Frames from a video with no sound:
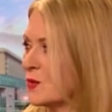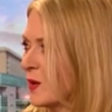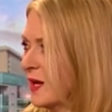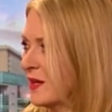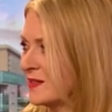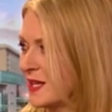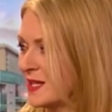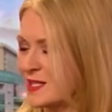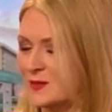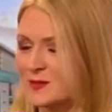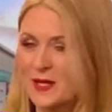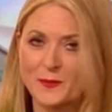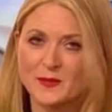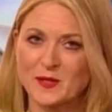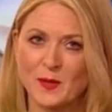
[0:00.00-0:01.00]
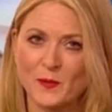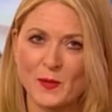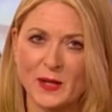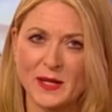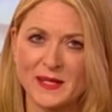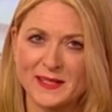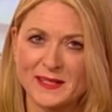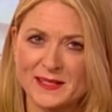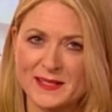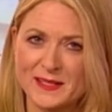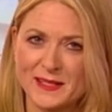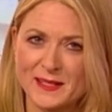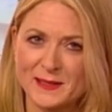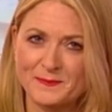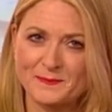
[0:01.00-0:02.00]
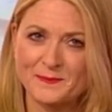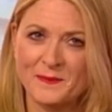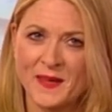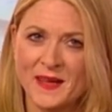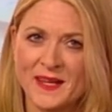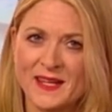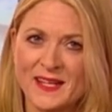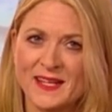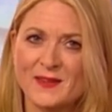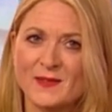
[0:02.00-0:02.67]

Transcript: all round, actually. It was absolutely brilliant last night. Good, good.